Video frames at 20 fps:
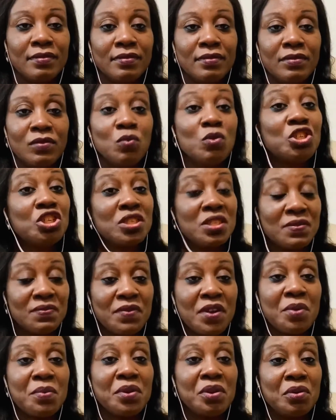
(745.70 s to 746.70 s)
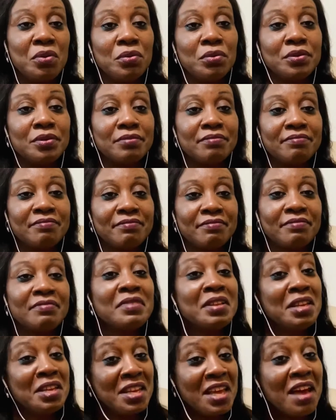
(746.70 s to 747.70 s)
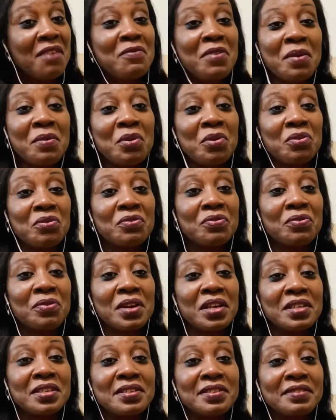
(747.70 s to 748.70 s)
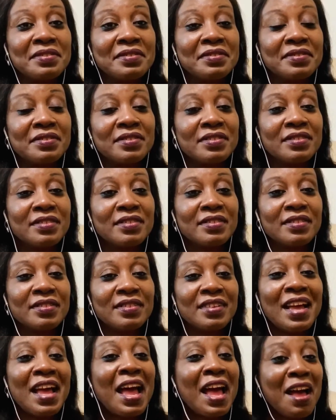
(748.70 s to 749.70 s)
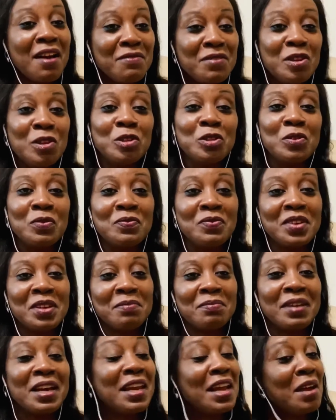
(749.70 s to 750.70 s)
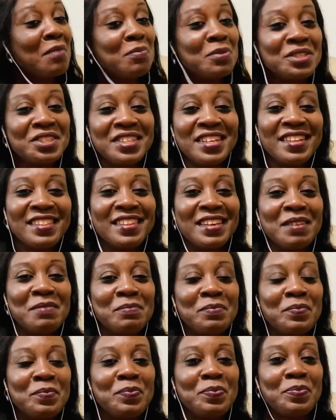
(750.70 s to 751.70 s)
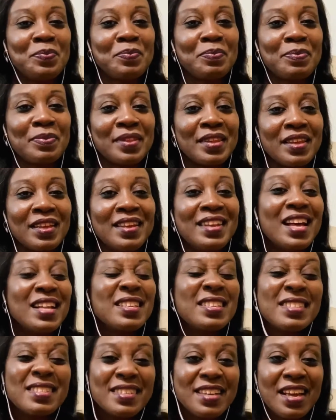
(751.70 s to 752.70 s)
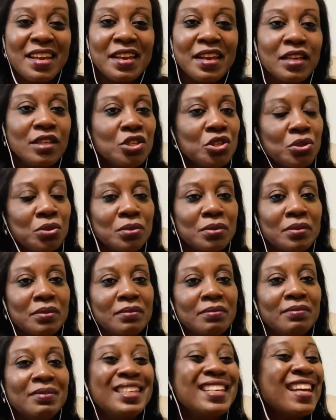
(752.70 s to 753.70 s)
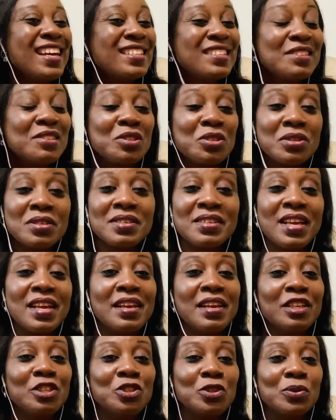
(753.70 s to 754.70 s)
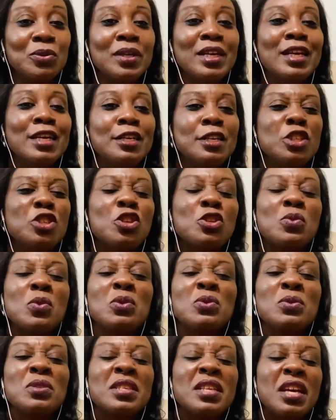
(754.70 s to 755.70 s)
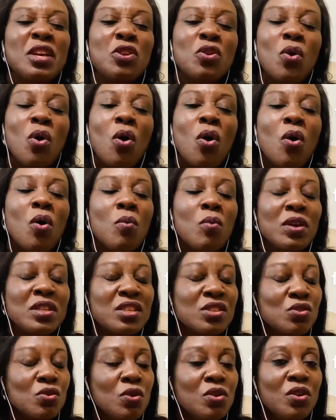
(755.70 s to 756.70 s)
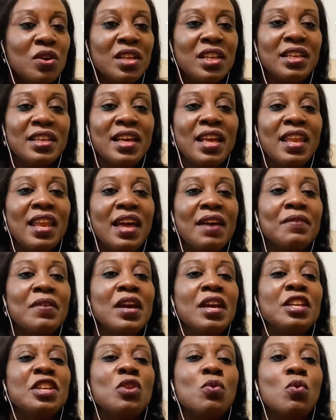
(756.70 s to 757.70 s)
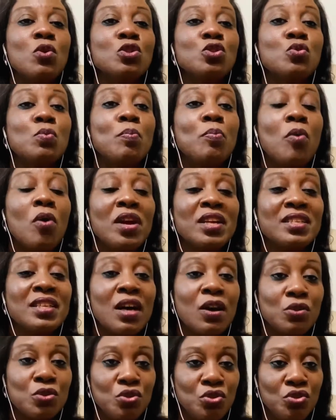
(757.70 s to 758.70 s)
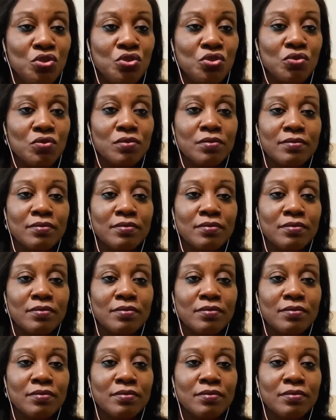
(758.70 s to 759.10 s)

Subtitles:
Which is very good. They are very good friends. I have a lot of them and I appreciate them. That is their nature. That is just their nature. They just want to tell you all what is going on in their life. They want to pour it out to you.